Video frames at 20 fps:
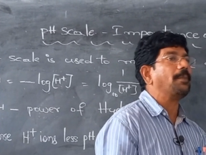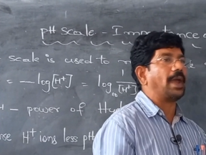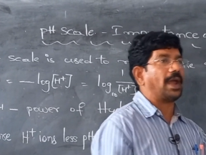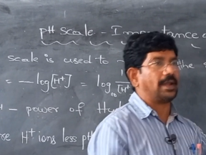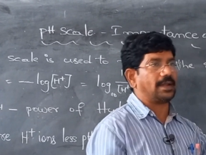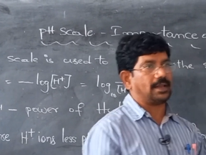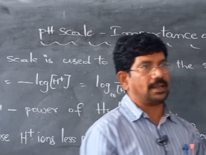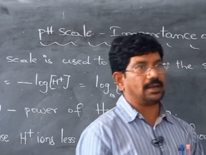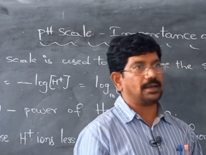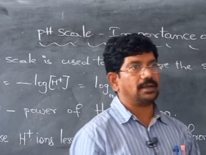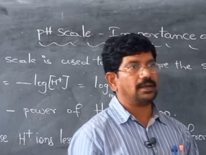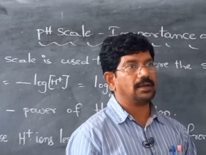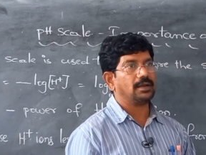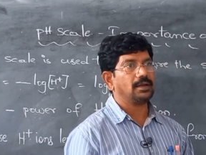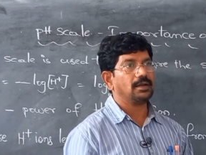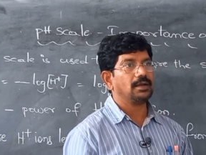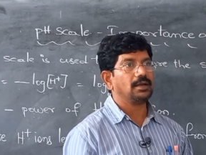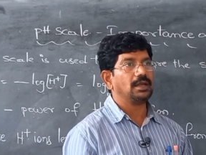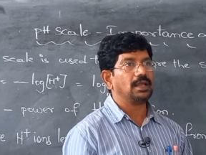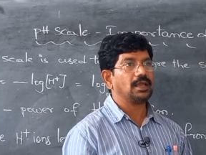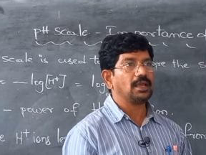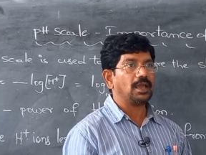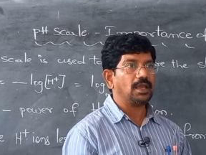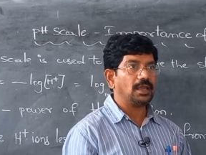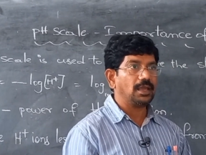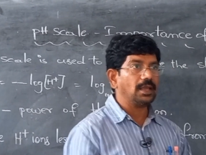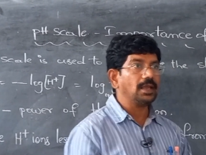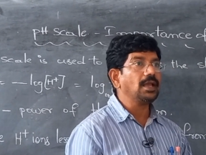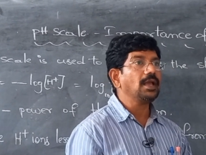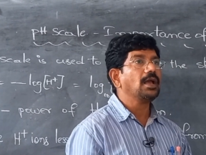matter.
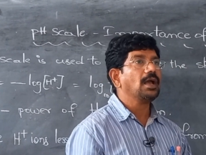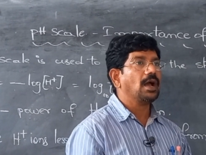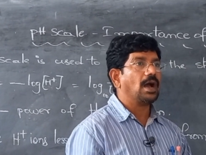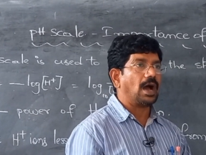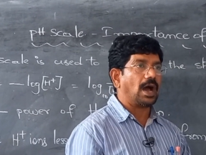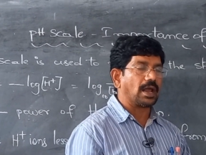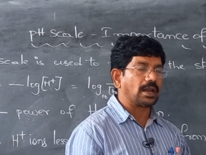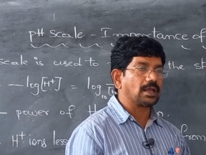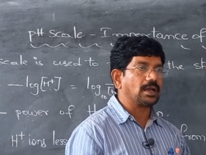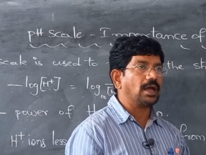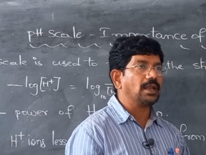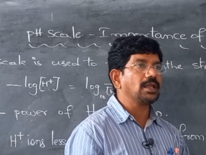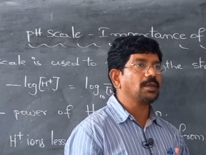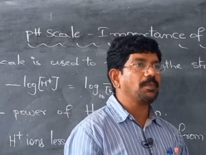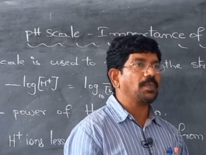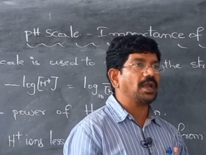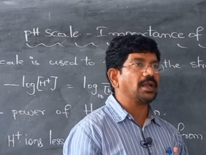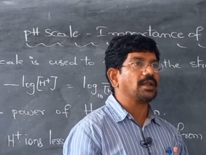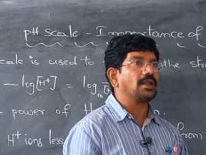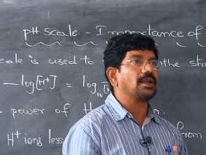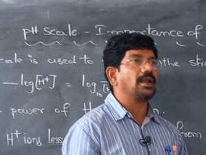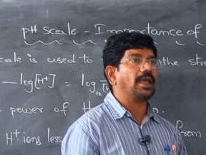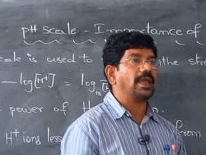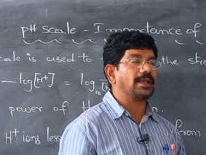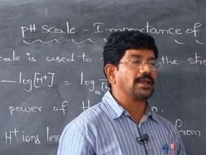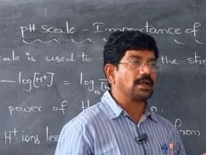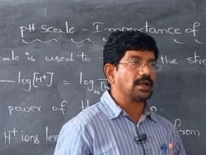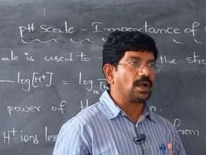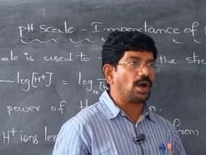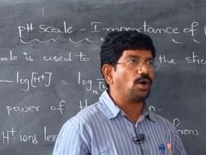Decaying organic matter
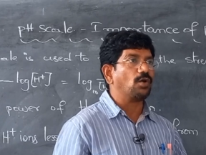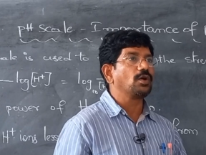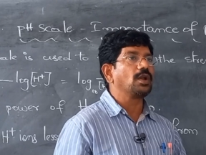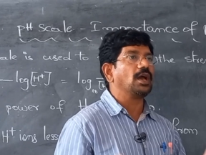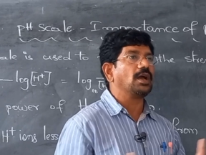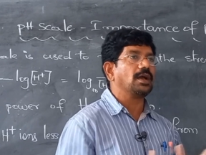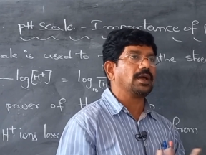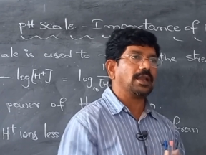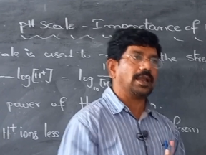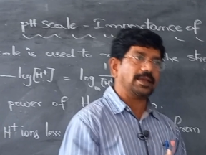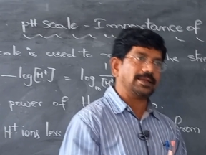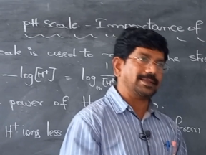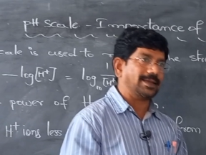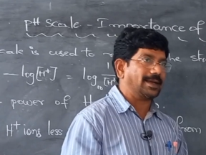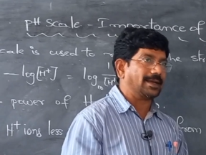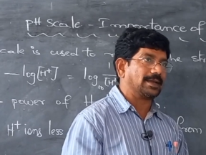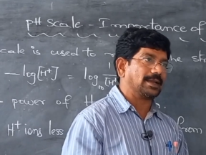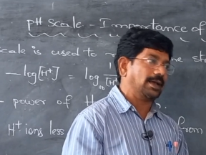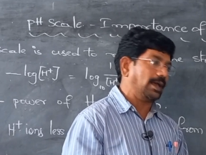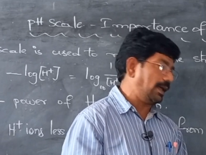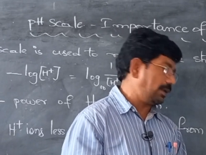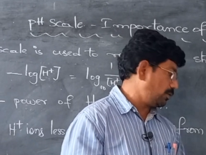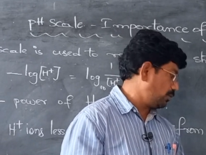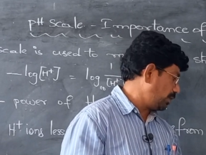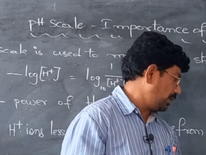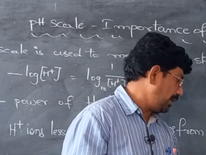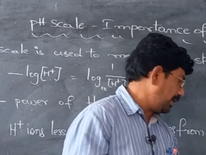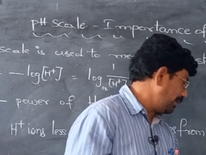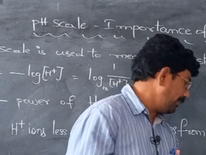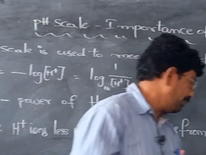like cow dung, like that. Are you
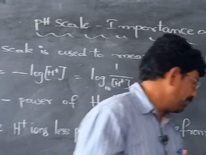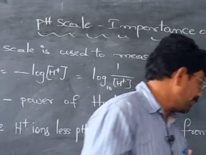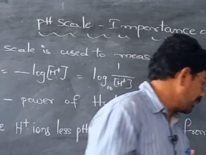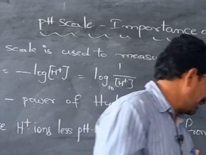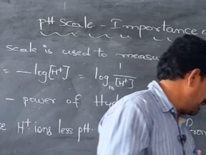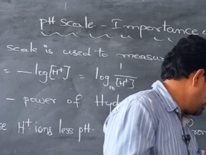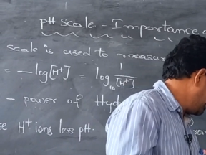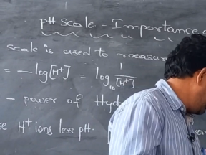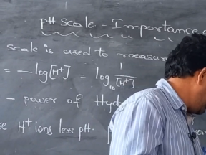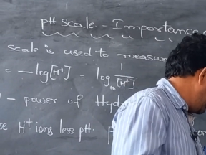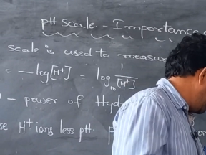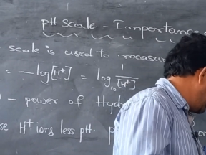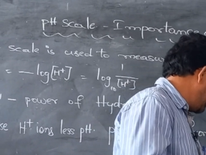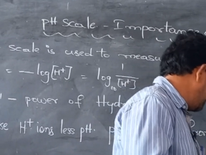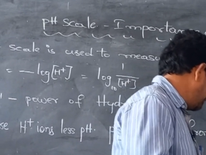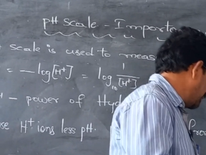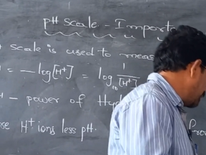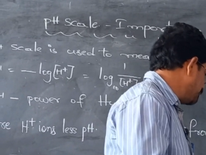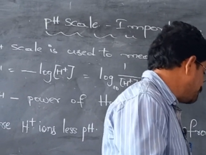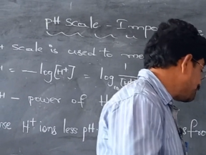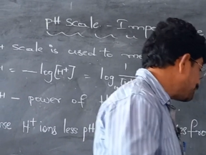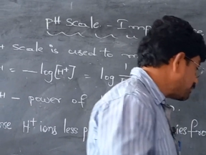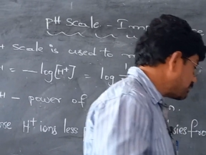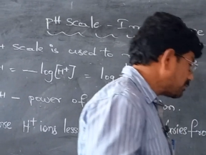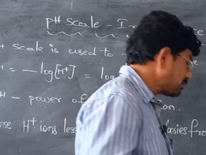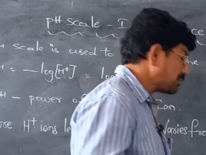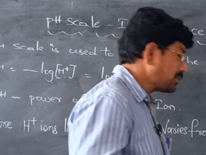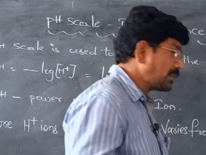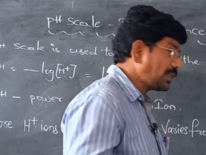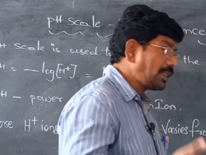clear? Next one,
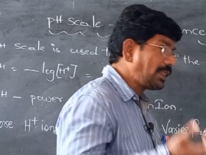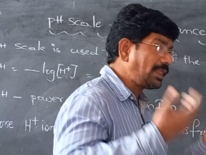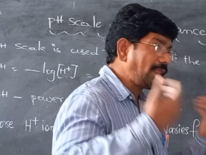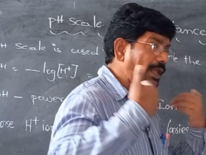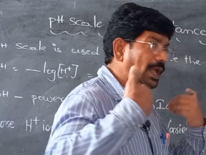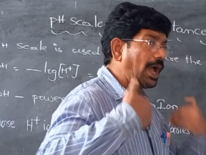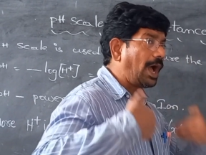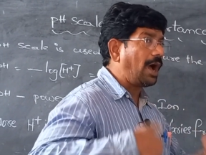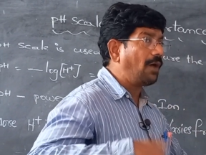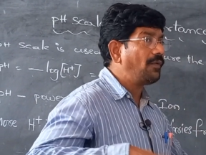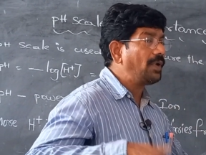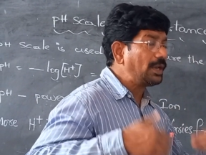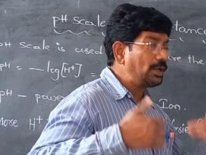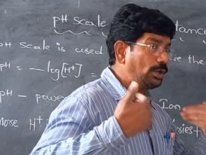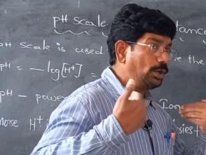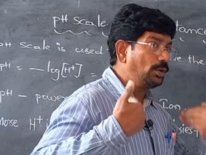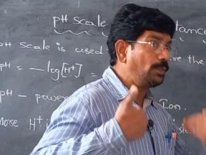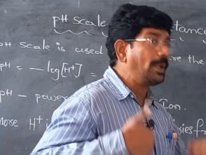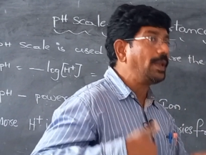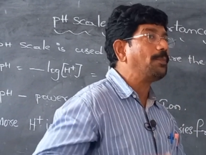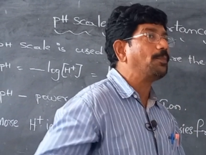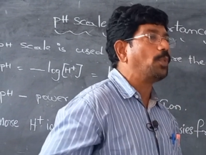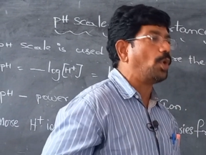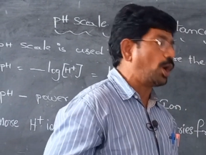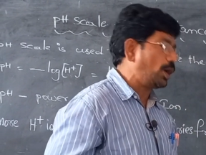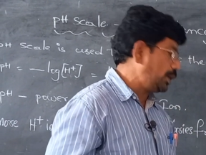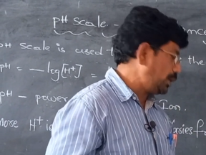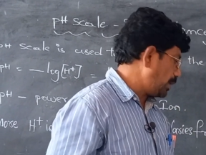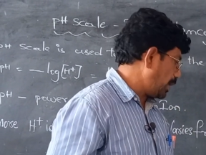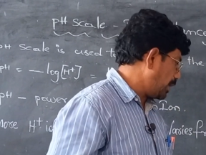our human
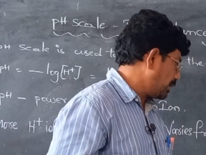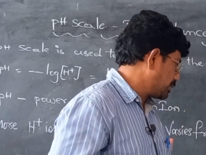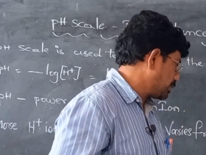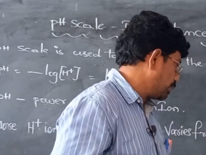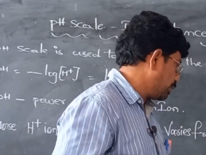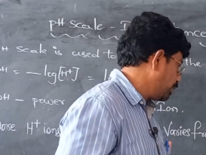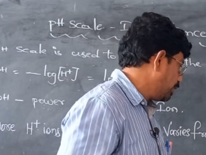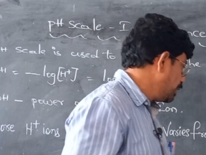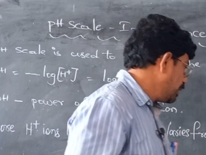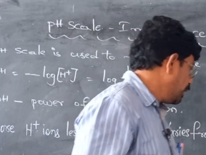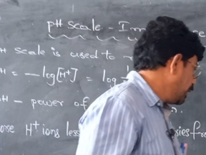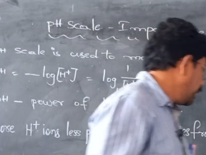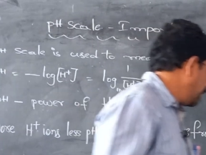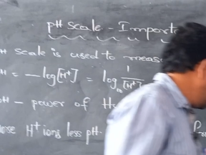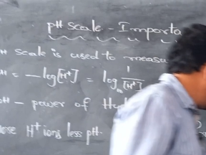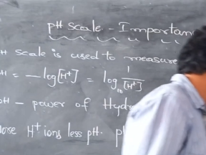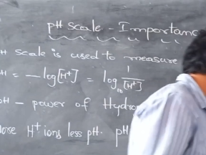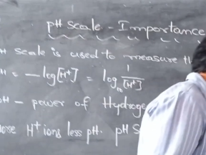body also, it